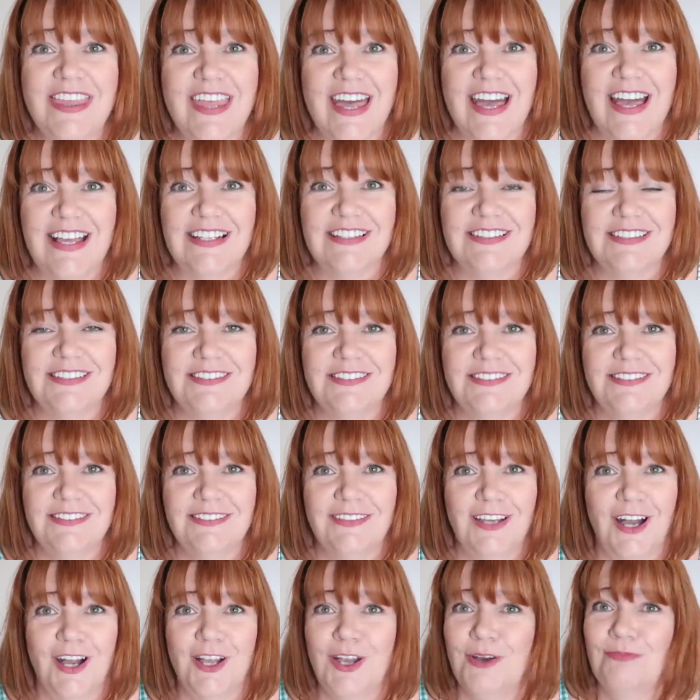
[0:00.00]
that
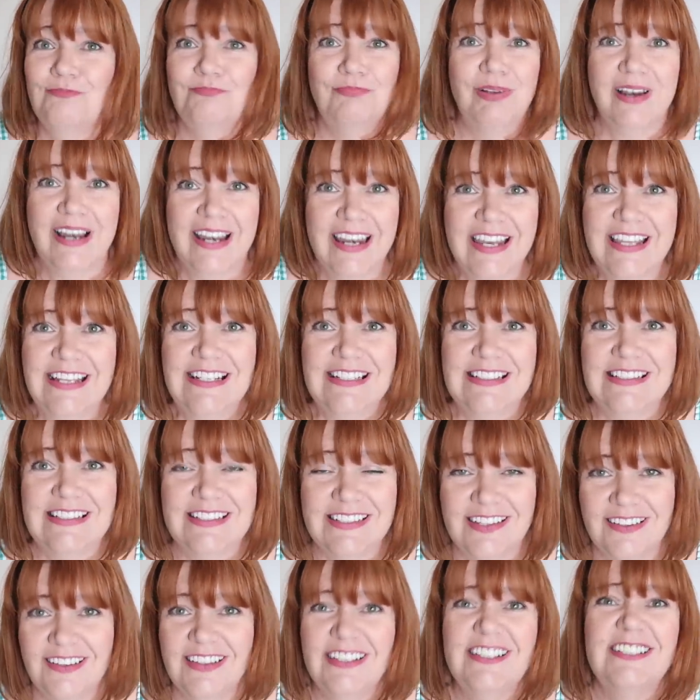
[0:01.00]
a
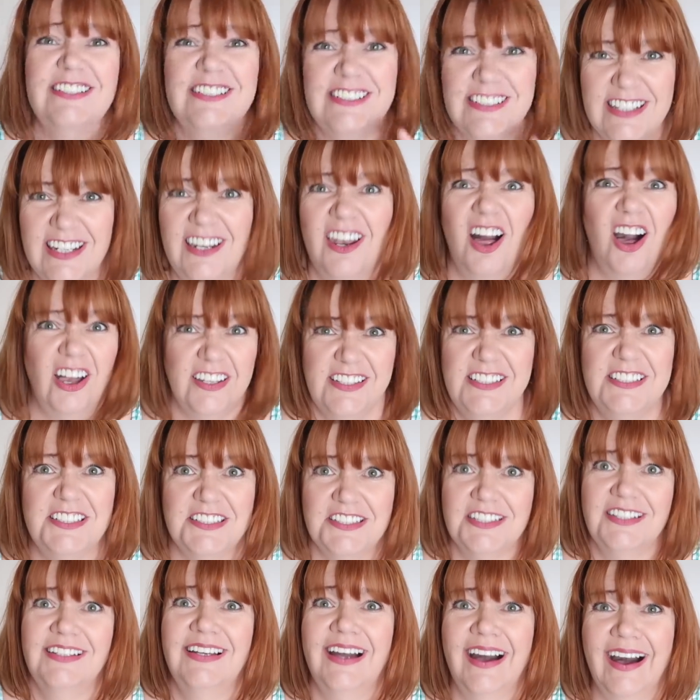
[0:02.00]
complete
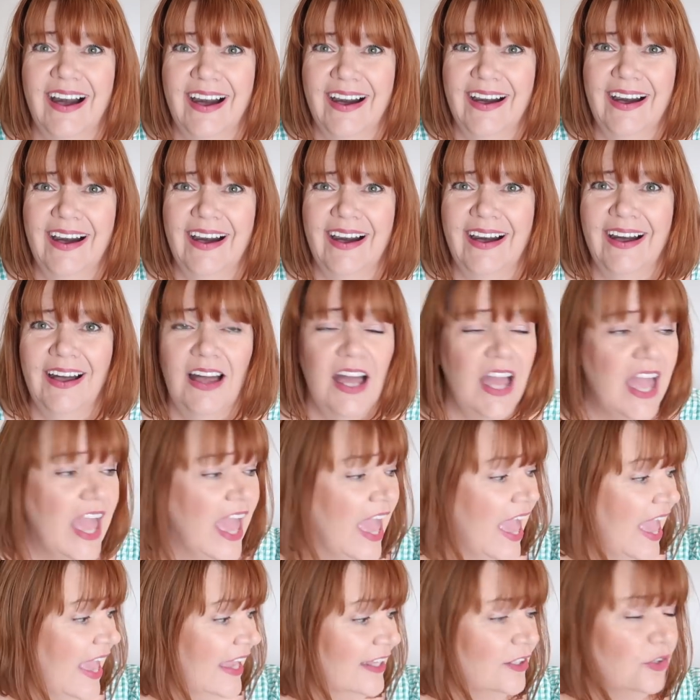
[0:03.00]
delight?
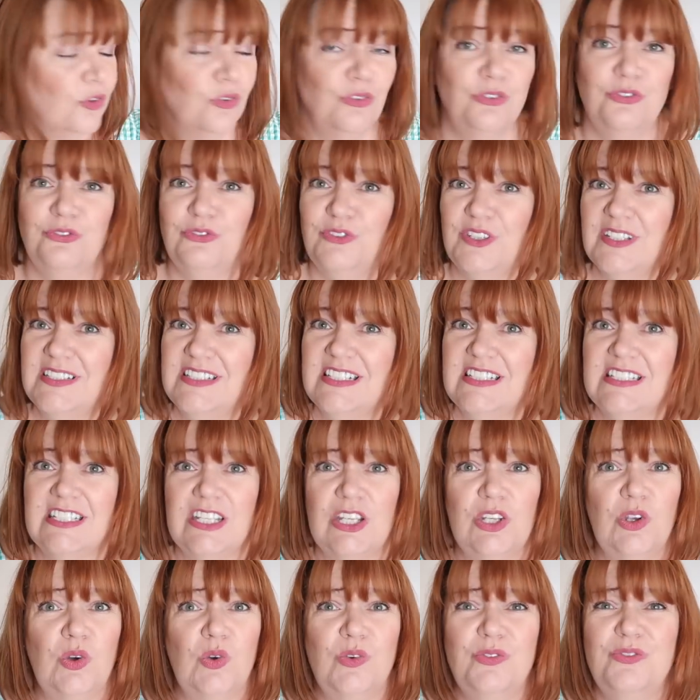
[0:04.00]
It all
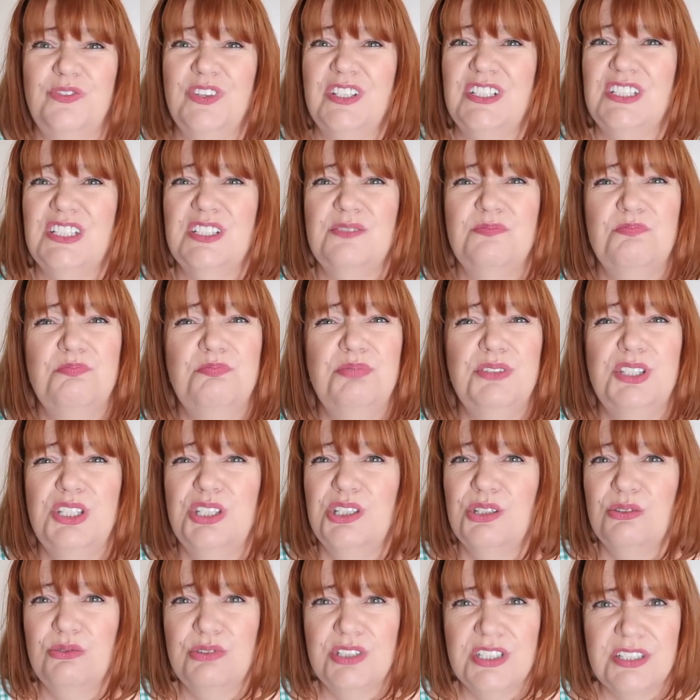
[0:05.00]
fitted
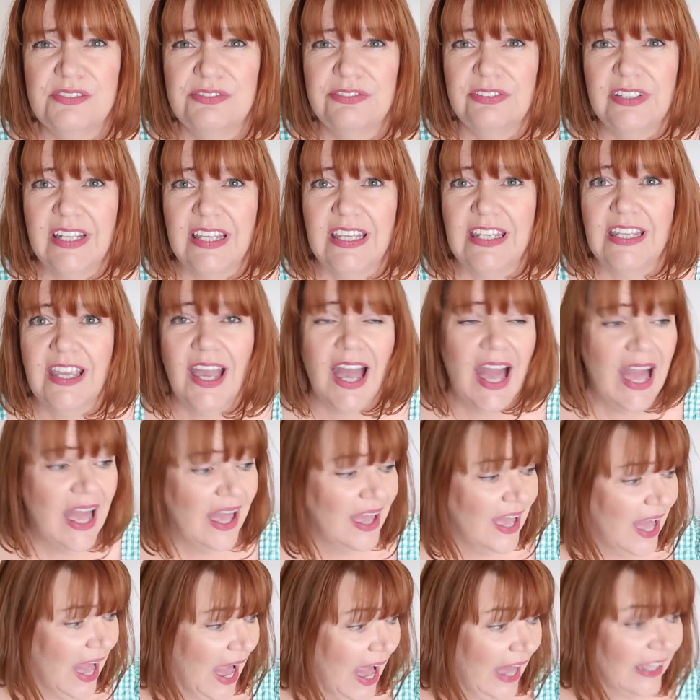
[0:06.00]
beautifully.
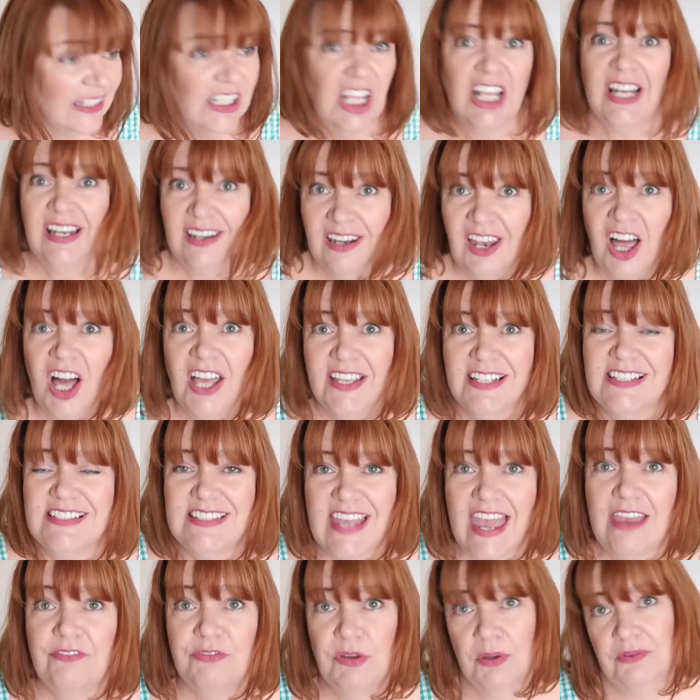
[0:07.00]
And I liked
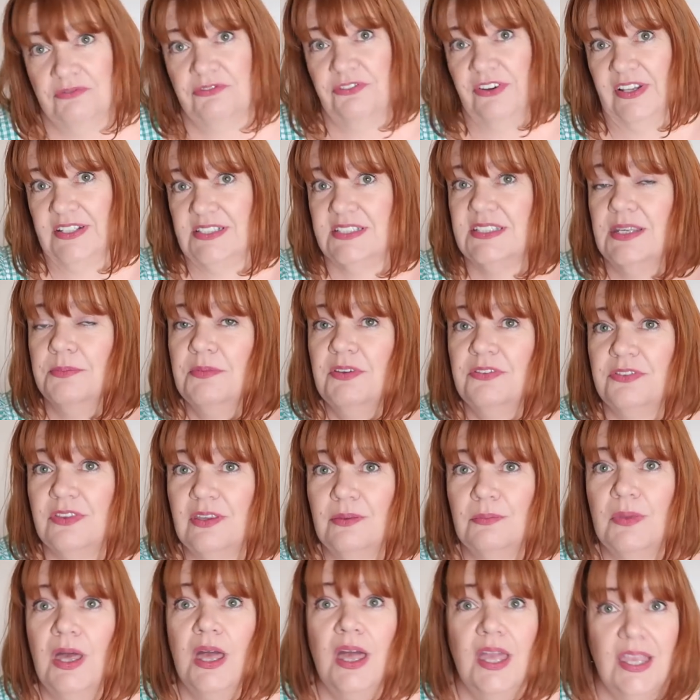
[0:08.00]
everything. In fact, some of
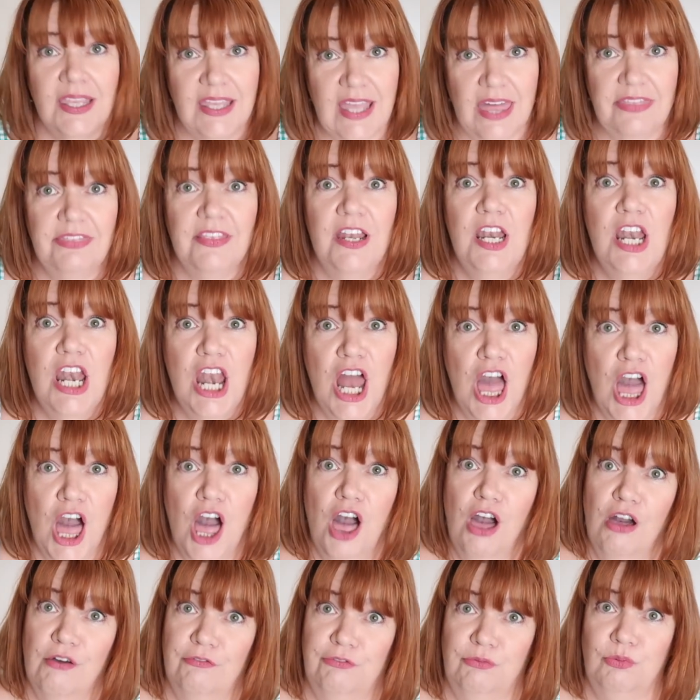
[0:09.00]
them get the
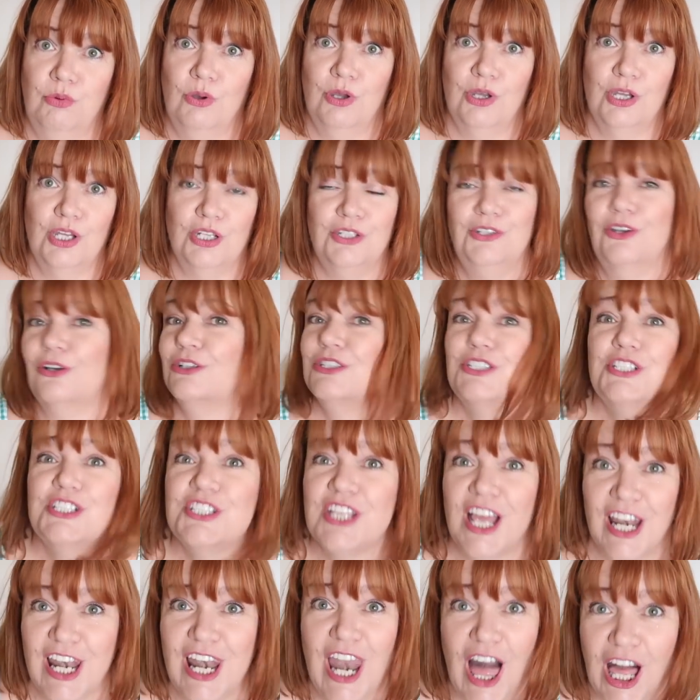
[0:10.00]
love word, not just
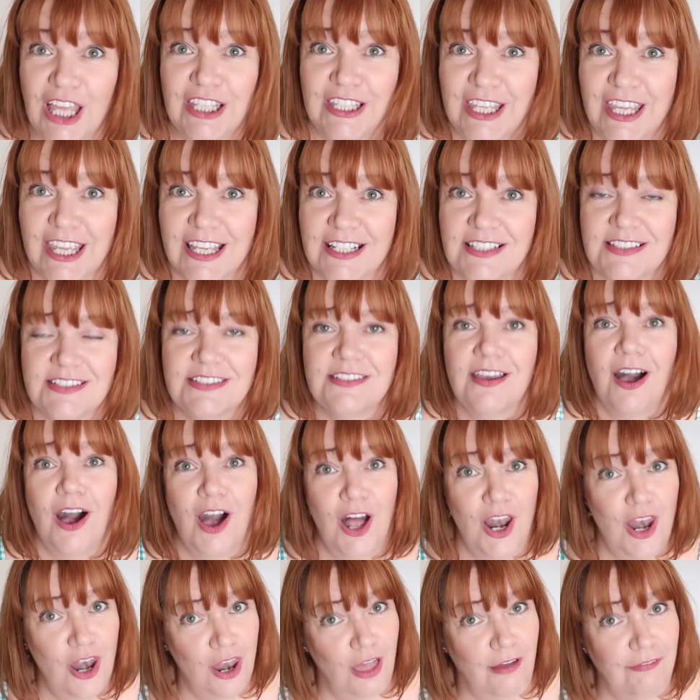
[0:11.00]
I like it,
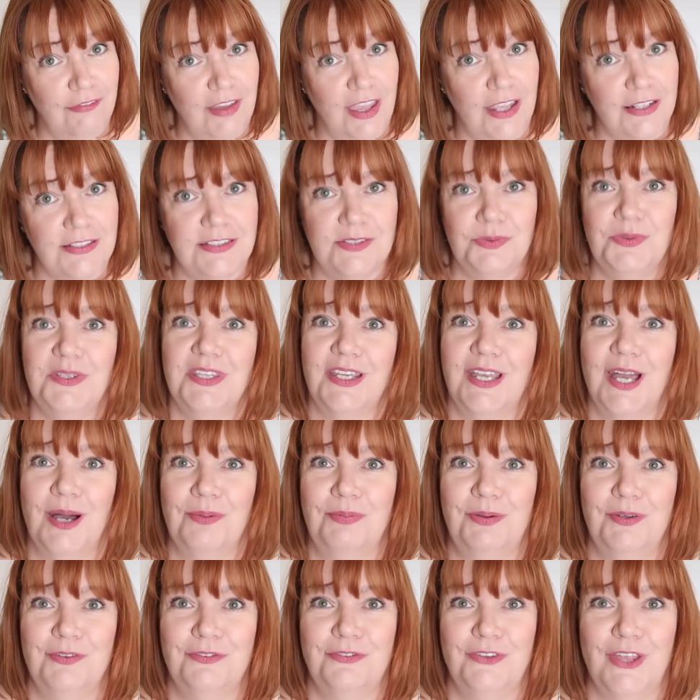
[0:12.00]
I love it, with a
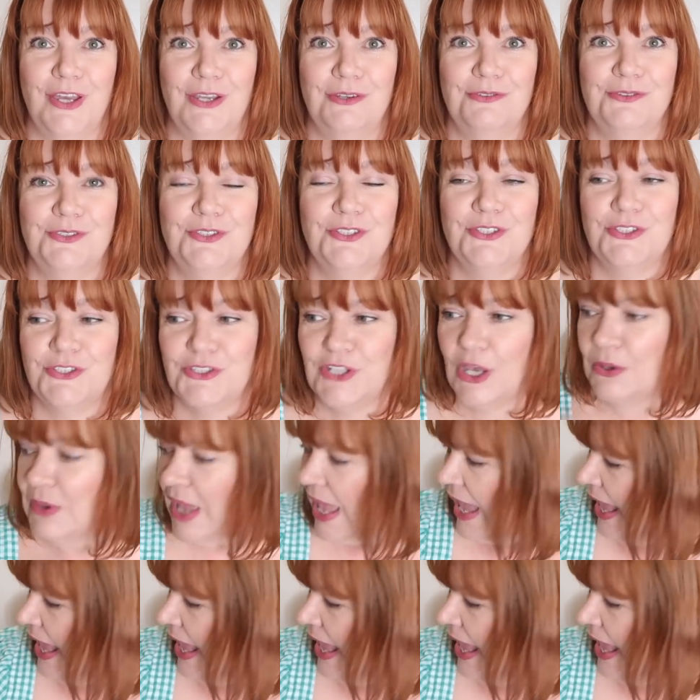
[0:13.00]
couple of those. So